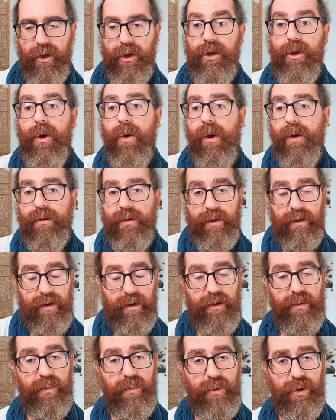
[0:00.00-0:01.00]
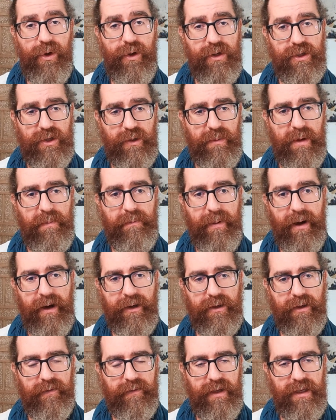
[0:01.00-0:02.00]
Yawn would also be
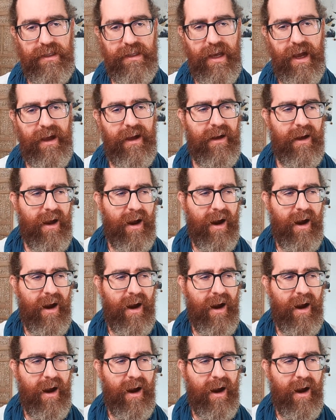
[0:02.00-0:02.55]
part of this, yeah?